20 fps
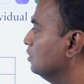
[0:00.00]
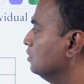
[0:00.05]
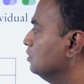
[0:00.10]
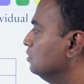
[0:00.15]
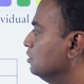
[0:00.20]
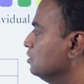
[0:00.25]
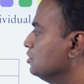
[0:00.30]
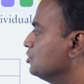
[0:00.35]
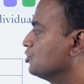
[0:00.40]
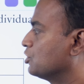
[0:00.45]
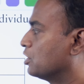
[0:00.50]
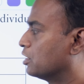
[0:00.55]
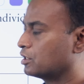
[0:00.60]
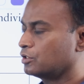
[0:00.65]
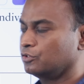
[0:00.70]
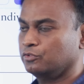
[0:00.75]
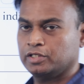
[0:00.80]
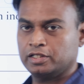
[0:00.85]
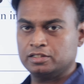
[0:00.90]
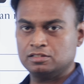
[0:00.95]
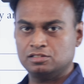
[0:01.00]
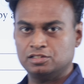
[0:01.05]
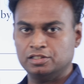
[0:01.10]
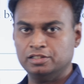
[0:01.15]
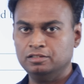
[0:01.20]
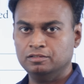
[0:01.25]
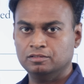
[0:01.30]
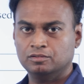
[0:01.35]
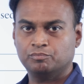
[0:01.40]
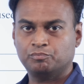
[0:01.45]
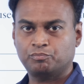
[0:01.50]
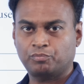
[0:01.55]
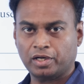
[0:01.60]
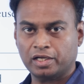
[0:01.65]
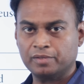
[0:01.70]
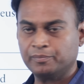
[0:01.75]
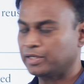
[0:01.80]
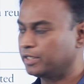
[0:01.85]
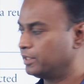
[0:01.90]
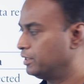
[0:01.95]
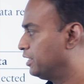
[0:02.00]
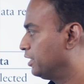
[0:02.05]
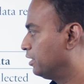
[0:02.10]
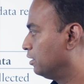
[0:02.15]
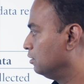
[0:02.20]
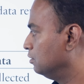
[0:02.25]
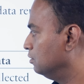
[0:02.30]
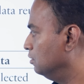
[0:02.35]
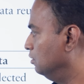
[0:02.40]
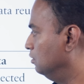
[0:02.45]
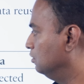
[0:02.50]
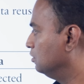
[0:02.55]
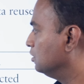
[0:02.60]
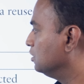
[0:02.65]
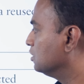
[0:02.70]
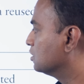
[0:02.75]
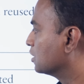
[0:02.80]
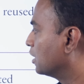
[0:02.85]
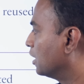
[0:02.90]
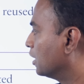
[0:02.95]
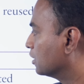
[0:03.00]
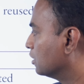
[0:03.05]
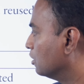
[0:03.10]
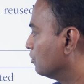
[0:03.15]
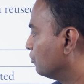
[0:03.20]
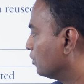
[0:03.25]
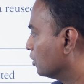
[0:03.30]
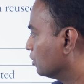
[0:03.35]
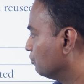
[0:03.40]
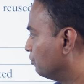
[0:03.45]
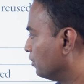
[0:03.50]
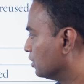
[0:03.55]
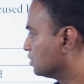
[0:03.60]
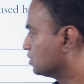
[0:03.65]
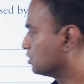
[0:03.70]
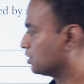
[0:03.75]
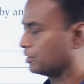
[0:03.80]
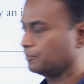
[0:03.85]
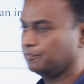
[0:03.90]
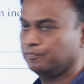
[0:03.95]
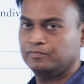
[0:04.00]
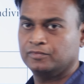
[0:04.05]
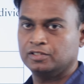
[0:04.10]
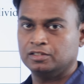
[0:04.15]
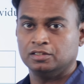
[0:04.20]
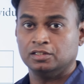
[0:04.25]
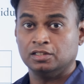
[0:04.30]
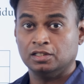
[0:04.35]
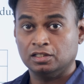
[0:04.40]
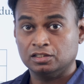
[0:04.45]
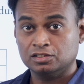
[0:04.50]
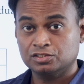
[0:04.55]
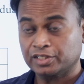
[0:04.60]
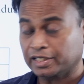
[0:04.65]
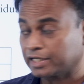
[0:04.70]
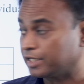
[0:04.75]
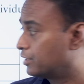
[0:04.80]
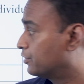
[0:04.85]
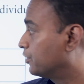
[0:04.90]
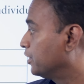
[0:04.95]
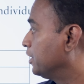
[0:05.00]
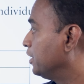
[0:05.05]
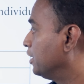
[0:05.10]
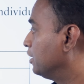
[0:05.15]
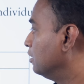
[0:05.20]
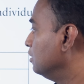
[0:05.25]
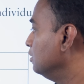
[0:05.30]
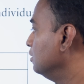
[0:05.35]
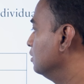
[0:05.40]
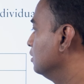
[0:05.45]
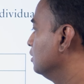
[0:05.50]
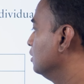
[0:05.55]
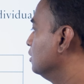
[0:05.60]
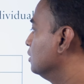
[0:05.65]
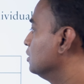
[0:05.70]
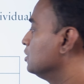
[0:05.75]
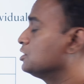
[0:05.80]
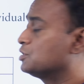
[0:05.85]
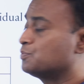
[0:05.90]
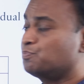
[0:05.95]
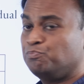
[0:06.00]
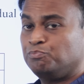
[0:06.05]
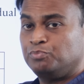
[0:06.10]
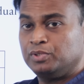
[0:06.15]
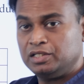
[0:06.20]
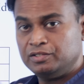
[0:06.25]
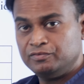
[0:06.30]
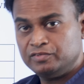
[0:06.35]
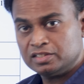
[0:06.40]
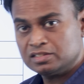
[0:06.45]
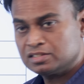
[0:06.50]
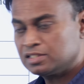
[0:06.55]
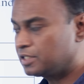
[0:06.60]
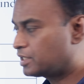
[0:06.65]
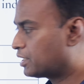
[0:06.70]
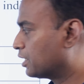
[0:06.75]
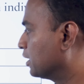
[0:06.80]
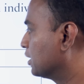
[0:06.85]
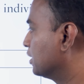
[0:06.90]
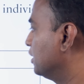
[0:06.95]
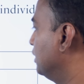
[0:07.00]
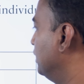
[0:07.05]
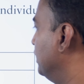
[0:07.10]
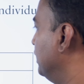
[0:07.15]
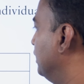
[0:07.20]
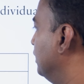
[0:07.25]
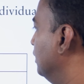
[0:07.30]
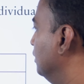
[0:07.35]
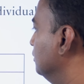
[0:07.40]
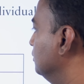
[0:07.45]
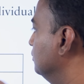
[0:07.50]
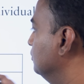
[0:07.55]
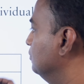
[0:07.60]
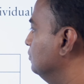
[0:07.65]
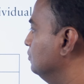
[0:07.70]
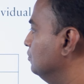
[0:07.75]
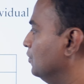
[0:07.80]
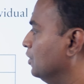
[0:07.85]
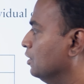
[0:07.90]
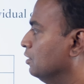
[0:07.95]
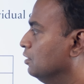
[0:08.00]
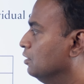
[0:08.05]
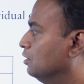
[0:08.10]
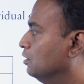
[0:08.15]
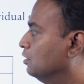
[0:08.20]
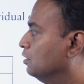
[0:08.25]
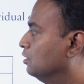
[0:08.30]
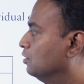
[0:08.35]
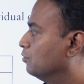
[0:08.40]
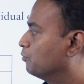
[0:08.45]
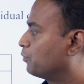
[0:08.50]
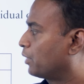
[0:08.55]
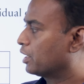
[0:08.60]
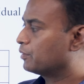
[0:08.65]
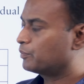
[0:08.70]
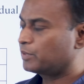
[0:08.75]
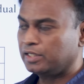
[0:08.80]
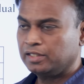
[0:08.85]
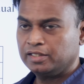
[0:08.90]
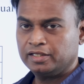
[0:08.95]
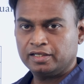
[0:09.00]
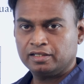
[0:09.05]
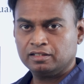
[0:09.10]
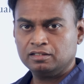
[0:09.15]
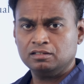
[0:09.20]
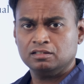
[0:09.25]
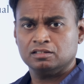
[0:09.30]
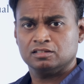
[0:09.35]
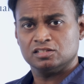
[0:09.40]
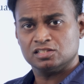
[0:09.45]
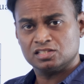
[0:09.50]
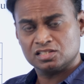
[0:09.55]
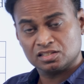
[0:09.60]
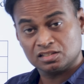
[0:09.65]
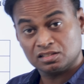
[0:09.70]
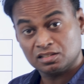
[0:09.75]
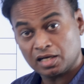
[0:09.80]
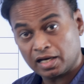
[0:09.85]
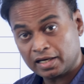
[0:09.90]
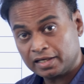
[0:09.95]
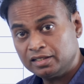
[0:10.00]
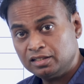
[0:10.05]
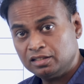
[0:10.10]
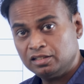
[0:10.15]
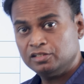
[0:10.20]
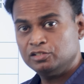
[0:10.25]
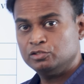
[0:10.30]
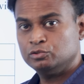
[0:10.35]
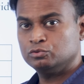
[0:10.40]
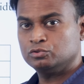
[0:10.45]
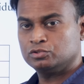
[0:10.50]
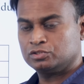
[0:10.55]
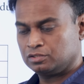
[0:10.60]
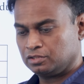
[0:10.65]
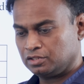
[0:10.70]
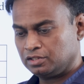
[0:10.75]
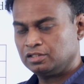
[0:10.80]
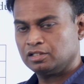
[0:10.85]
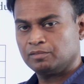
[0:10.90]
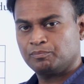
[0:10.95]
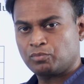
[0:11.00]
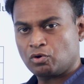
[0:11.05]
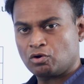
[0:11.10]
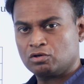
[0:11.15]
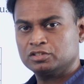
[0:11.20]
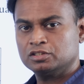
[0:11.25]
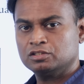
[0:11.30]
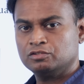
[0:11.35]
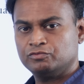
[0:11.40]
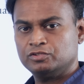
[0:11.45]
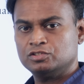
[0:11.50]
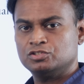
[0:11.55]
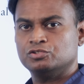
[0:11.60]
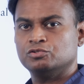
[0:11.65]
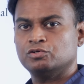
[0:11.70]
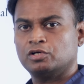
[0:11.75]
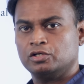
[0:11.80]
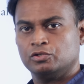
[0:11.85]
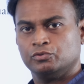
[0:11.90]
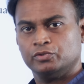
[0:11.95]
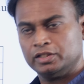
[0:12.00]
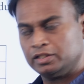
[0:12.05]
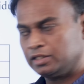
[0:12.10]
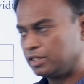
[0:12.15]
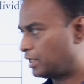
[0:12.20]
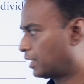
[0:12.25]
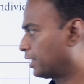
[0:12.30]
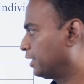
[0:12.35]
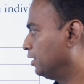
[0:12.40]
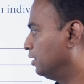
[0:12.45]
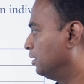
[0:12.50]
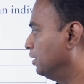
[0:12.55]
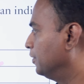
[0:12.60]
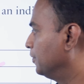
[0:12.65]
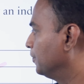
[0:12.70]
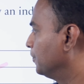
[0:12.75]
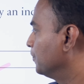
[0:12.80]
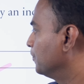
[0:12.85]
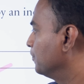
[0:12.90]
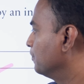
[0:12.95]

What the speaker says: In this chart you can see primary data is collected for the first time. Secondary data is previously collected data. Primary data is currently used in the project which you are doing currently.